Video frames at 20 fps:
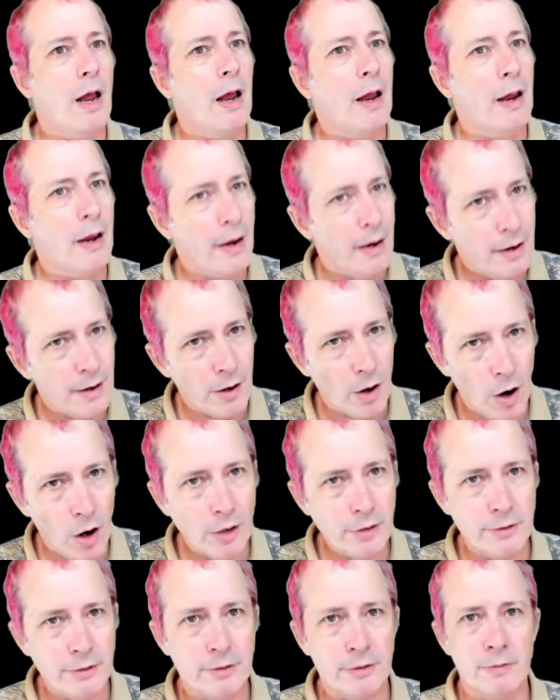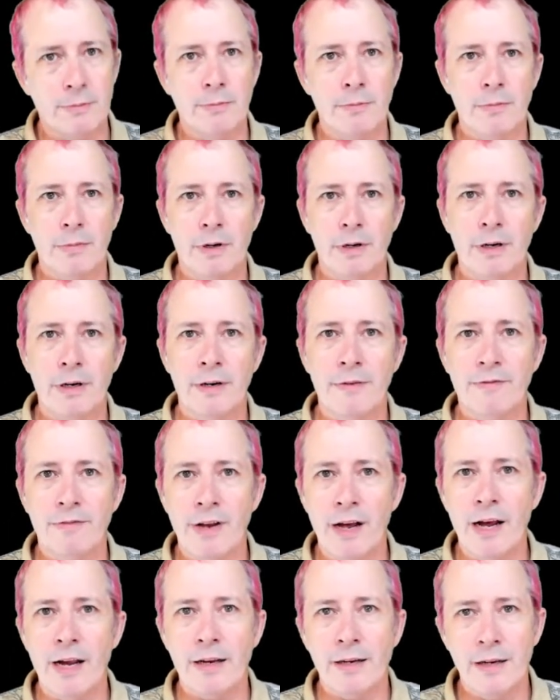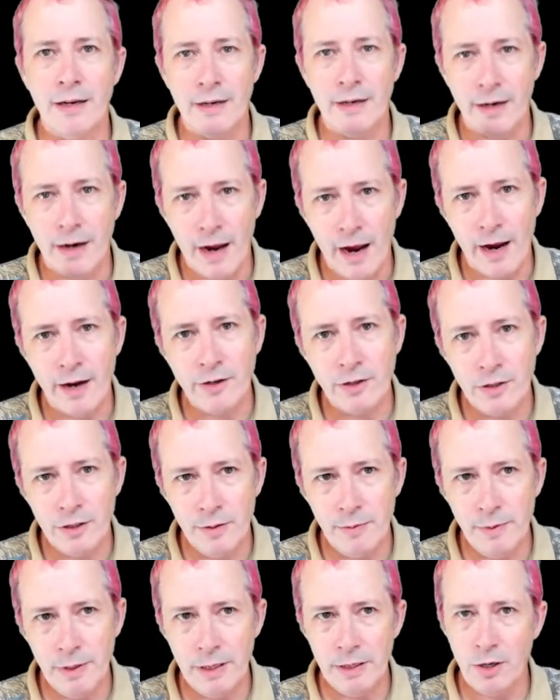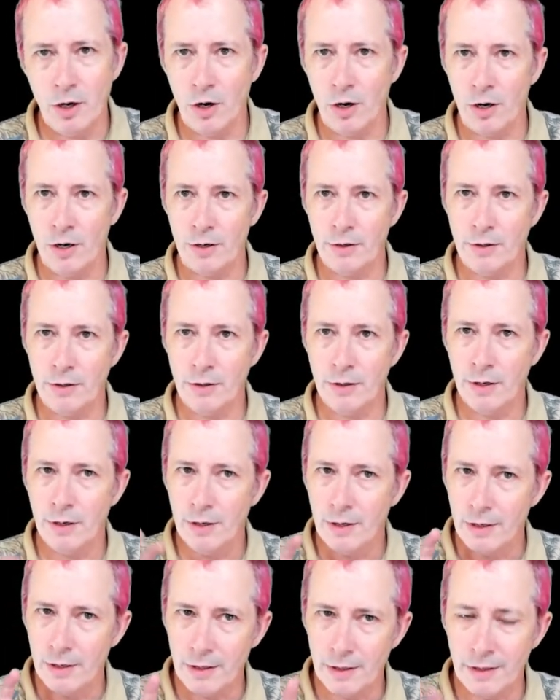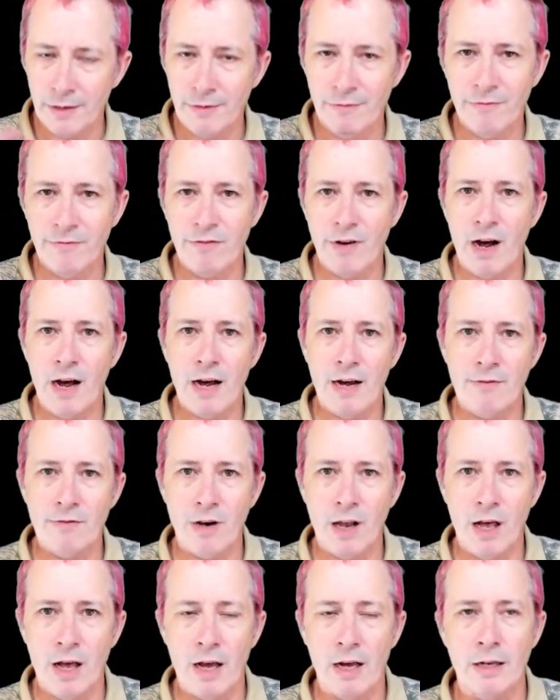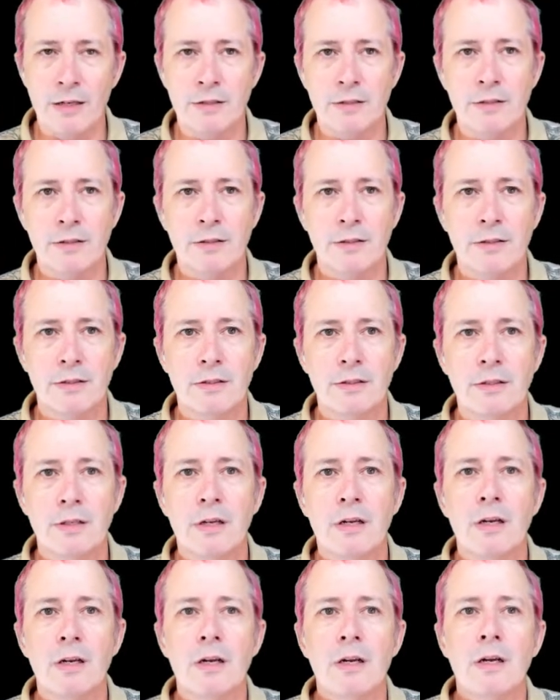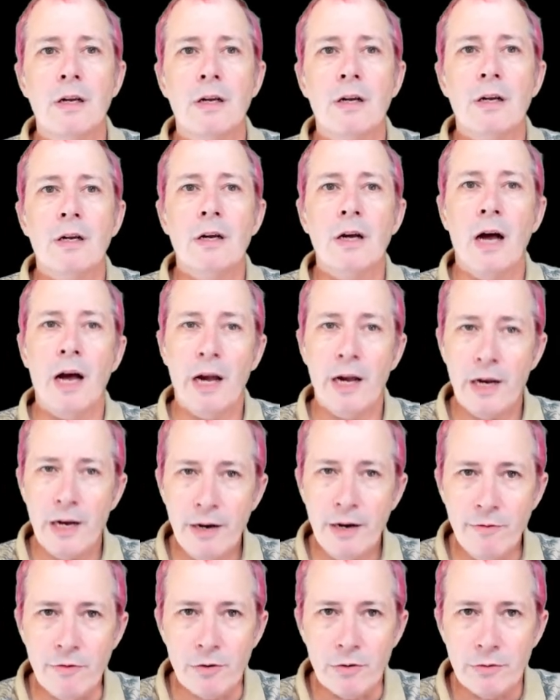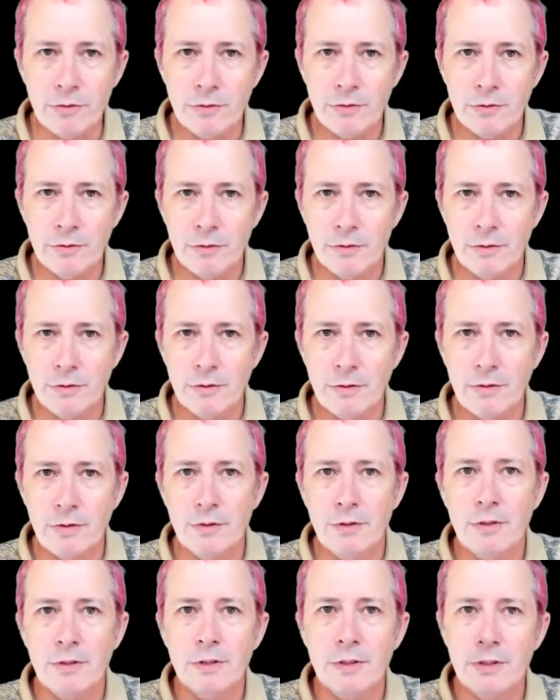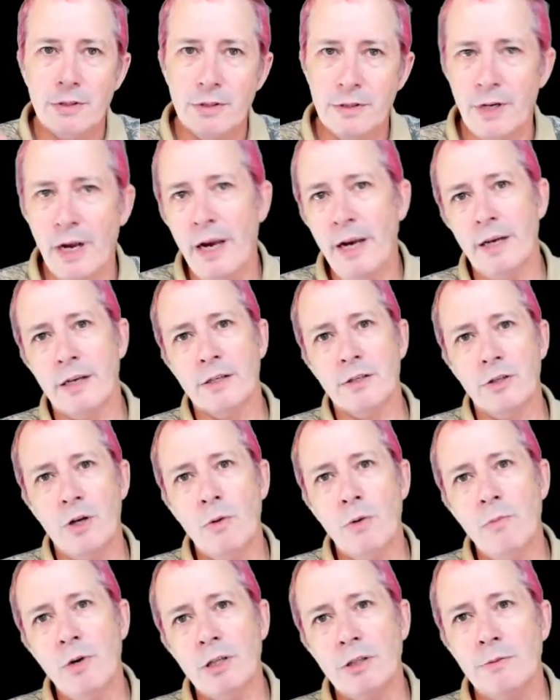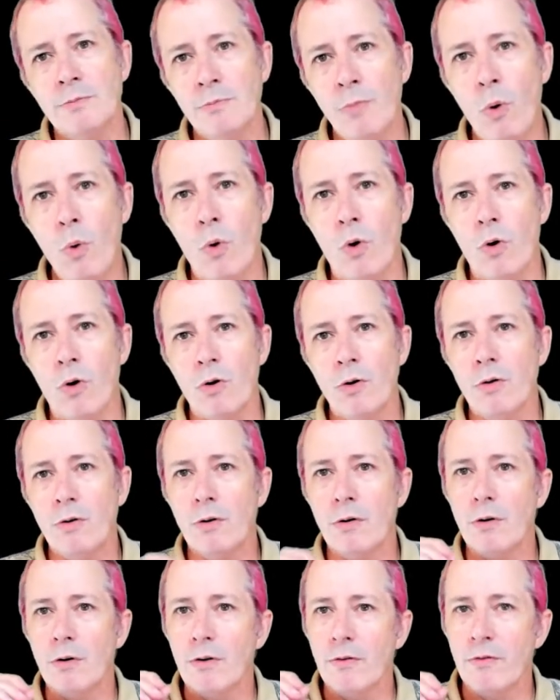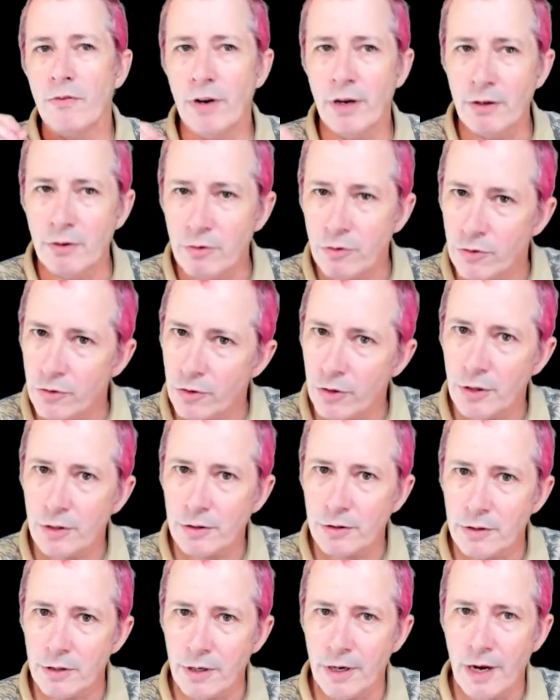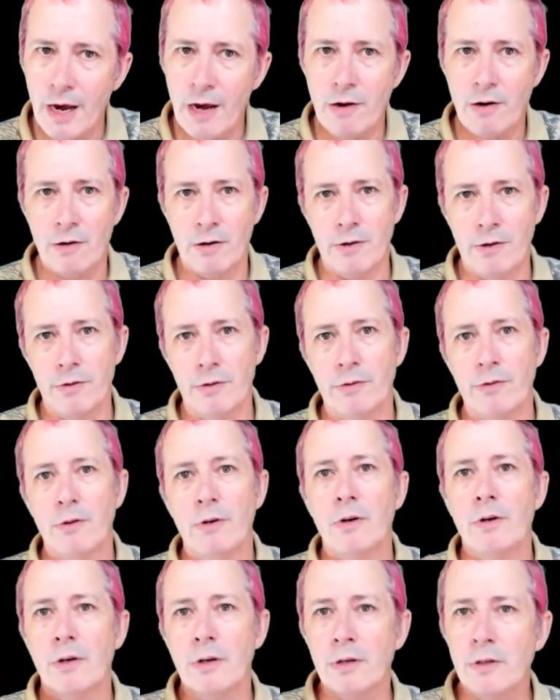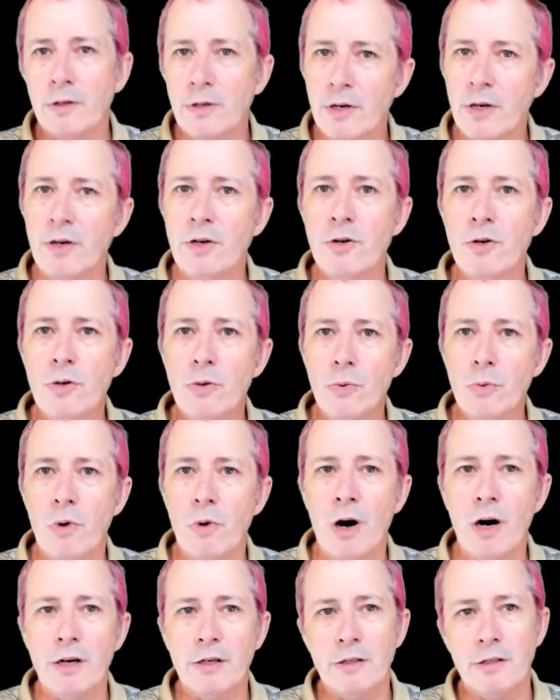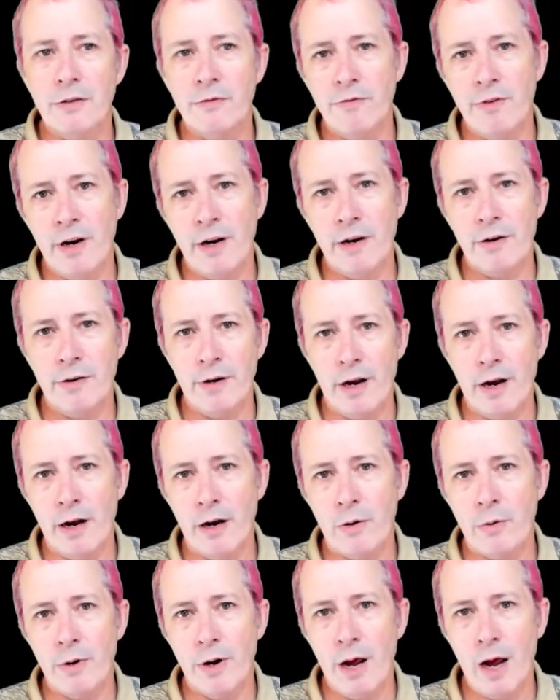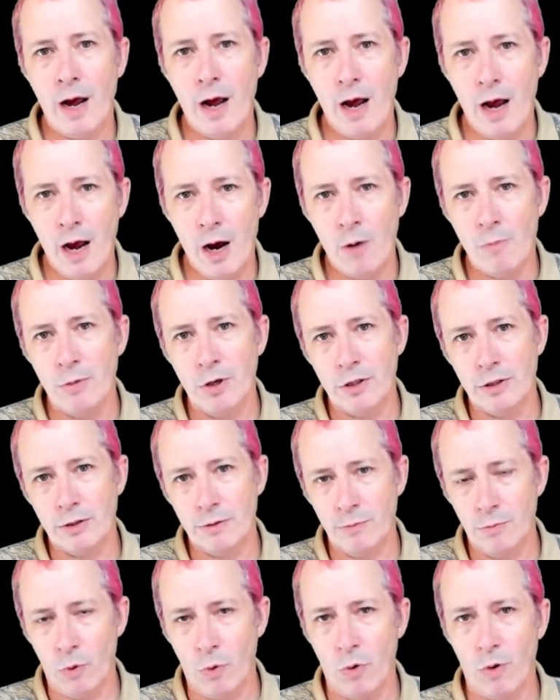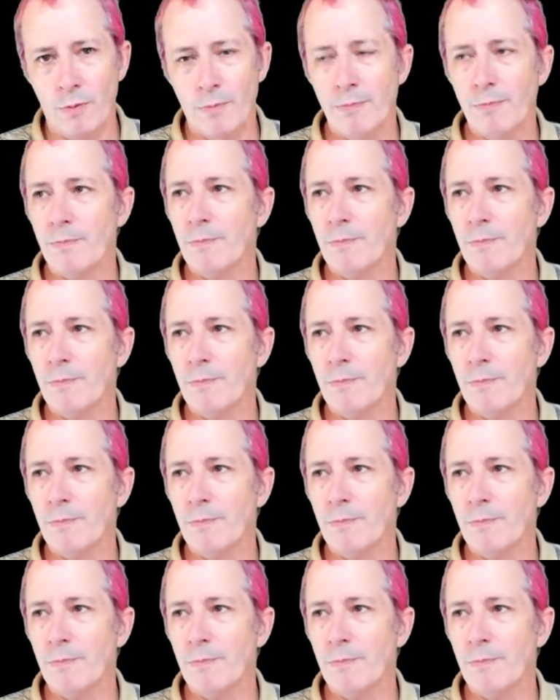and awesome if that can actually be done in 5 lines. However, say is so much more than just a calculator. Continue to watch to find out how much more.